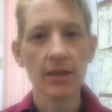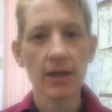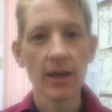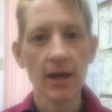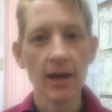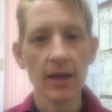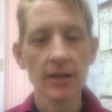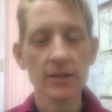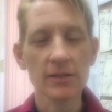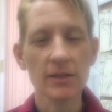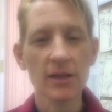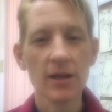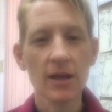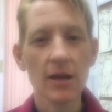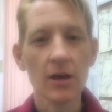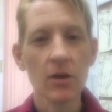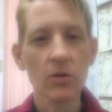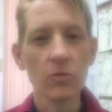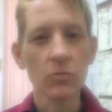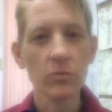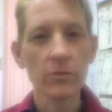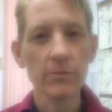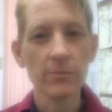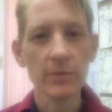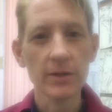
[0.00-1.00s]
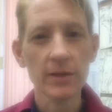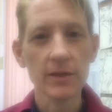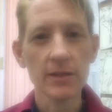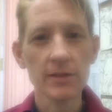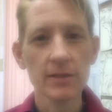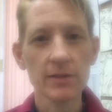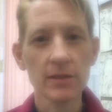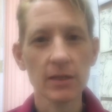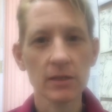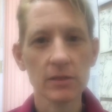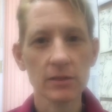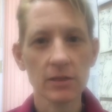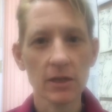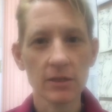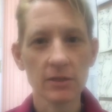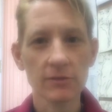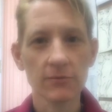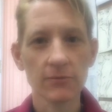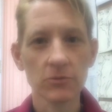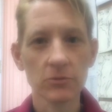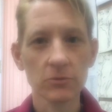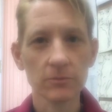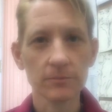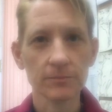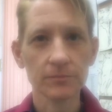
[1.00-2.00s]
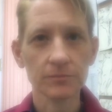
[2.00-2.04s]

cats would be successful.